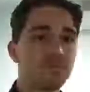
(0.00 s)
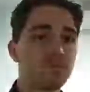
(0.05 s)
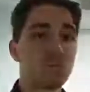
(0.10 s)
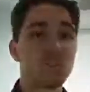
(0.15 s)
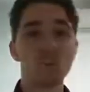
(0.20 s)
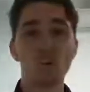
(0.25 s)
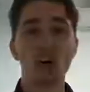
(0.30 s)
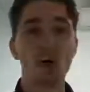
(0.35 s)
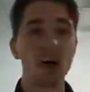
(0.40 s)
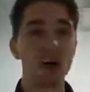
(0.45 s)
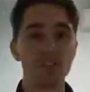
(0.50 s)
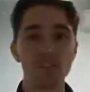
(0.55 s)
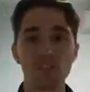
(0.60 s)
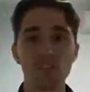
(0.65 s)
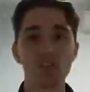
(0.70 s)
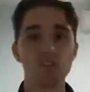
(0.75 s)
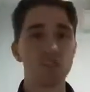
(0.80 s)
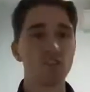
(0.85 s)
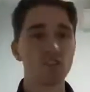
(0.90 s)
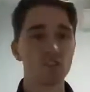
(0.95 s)
size.
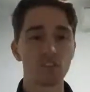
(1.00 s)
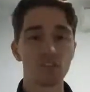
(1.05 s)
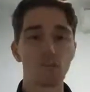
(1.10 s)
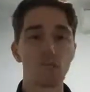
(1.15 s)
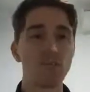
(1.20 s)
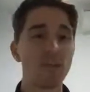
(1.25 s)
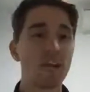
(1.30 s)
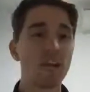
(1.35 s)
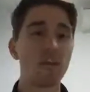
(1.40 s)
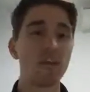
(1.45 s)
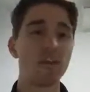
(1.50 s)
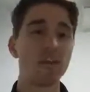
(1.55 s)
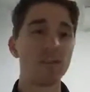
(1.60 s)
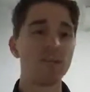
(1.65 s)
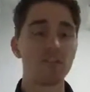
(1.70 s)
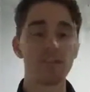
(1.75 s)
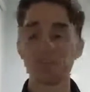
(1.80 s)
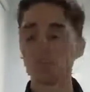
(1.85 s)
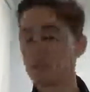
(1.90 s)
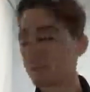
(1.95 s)
He's just competitive.
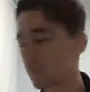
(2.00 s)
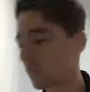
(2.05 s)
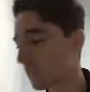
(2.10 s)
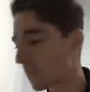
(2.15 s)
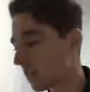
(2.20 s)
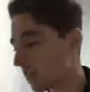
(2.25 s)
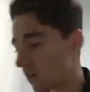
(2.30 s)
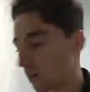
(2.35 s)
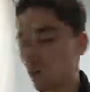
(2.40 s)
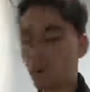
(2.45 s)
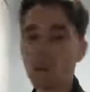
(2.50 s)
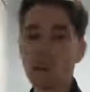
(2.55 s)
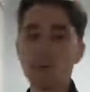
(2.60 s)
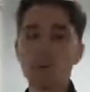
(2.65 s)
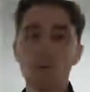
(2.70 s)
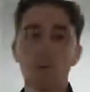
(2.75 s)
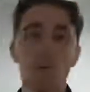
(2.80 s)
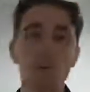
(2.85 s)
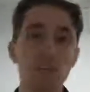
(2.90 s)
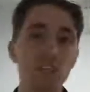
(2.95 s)
He doesn't get a lot of the
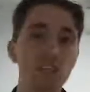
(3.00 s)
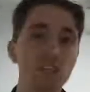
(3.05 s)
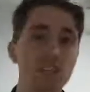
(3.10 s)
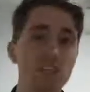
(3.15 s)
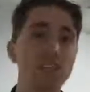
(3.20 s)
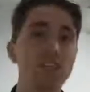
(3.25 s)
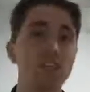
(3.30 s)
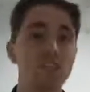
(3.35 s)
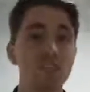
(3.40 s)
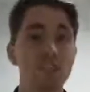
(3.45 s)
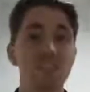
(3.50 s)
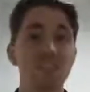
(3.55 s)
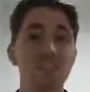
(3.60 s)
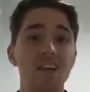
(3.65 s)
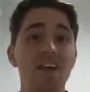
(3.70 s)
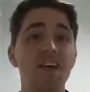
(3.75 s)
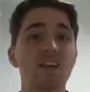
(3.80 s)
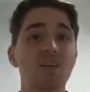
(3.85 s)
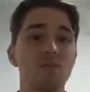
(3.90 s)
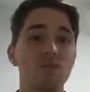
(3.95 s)
ball, but he chases and
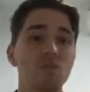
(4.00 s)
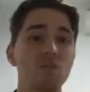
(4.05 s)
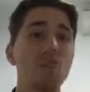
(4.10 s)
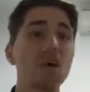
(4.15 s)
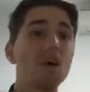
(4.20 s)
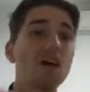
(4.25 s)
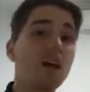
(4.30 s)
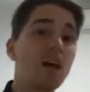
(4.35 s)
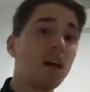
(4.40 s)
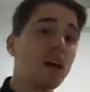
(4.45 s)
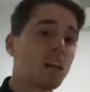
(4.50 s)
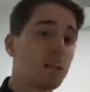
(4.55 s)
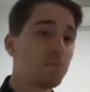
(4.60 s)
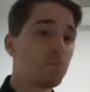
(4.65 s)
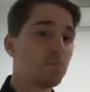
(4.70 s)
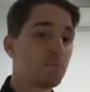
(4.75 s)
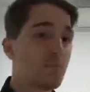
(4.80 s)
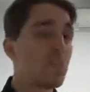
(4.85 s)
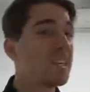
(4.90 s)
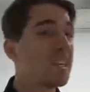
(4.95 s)
tackles, and
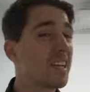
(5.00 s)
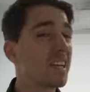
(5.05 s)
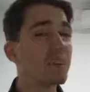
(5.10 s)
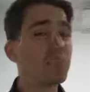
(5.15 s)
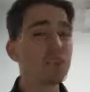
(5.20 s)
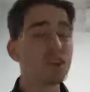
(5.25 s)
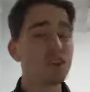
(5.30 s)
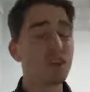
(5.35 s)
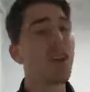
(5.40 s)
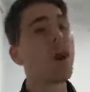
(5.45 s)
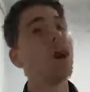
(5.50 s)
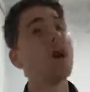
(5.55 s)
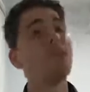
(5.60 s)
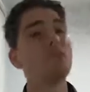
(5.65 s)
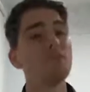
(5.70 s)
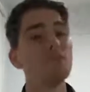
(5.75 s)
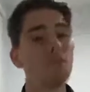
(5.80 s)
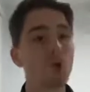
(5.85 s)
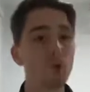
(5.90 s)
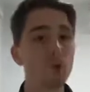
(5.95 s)
he gives kind
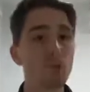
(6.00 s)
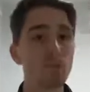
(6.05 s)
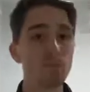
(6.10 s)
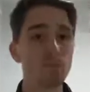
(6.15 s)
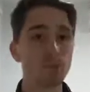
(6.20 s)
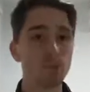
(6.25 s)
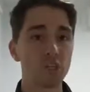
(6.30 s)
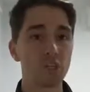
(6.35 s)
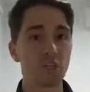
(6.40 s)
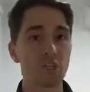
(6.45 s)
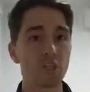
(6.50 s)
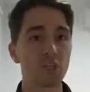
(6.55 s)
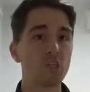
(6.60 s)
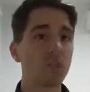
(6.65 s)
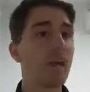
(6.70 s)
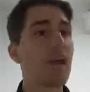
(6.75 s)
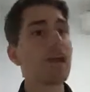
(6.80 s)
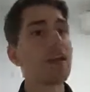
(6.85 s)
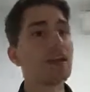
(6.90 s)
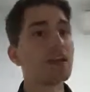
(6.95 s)
of forward pressure. And
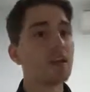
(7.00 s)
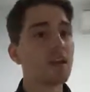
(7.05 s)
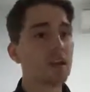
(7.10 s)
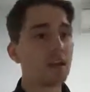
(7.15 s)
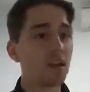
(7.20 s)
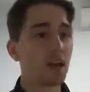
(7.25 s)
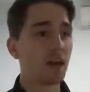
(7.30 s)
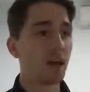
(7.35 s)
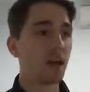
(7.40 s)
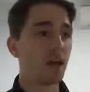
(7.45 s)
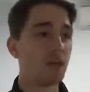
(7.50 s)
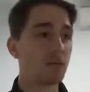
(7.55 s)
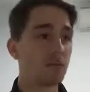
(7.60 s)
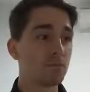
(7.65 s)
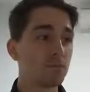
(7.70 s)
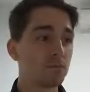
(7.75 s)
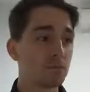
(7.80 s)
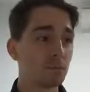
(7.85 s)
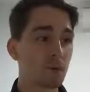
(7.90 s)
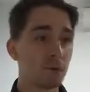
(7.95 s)
without
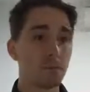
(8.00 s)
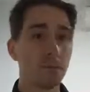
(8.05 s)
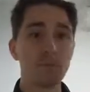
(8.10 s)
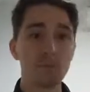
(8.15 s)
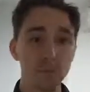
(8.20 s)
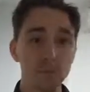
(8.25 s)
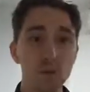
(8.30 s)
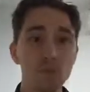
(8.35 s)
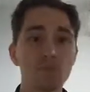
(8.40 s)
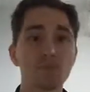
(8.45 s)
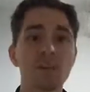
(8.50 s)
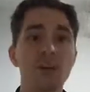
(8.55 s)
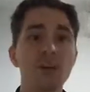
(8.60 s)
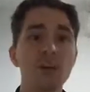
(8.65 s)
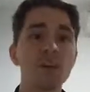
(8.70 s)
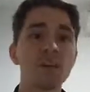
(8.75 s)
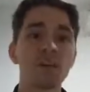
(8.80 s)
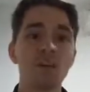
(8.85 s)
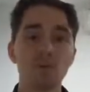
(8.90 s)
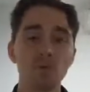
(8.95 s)
Ben Long
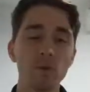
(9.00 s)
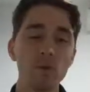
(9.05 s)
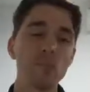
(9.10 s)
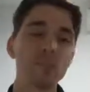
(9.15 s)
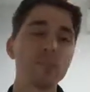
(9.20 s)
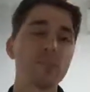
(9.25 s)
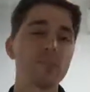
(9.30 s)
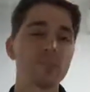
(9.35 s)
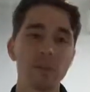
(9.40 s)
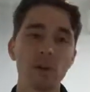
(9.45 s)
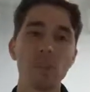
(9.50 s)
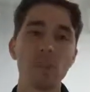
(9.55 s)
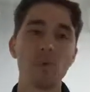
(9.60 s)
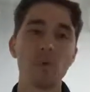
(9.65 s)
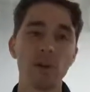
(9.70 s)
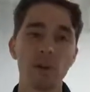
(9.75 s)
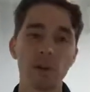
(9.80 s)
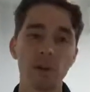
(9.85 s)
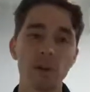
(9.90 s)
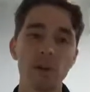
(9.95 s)
there, we need
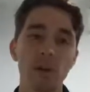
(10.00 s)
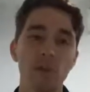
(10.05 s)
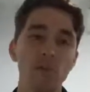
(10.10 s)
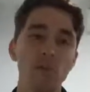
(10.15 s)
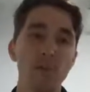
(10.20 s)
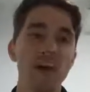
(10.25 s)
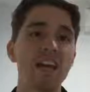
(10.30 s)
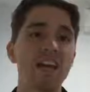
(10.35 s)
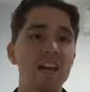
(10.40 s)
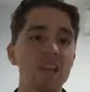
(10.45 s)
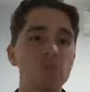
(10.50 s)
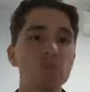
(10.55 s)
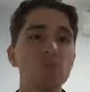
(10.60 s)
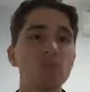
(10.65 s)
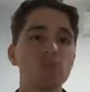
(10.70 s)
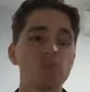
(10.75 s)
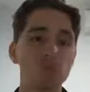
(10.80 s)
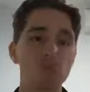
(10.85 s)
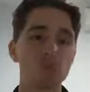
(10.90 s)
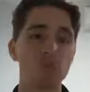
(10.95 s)
someone of that
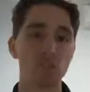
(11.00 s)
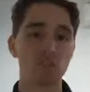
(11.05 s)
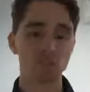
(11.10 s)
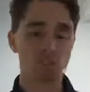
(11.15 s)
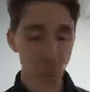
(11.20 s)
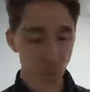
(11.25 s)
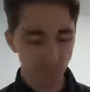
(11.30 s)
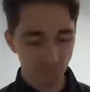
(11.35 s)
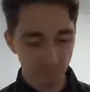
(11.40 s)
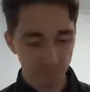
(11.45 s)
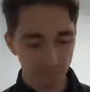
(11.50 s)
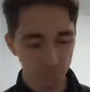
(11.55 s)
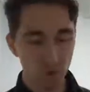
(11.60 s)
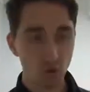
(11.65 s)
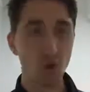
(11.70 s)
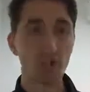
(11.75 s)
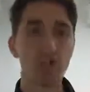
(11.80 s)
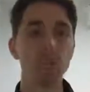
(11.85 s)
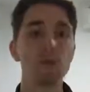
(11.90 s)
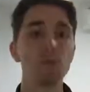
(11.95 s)
ilk to just
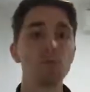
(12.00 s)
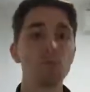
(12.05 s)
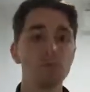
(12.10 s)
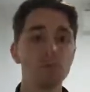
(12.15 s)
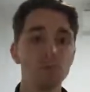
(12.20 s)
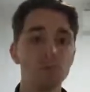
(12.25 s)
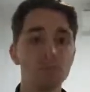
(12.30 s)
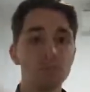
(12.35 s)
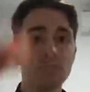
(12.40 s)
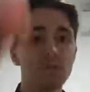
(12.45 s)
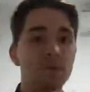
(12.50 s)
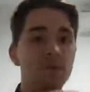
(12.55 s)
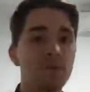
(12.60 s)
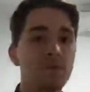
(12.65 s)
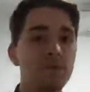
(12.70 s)
try and keep the ball inside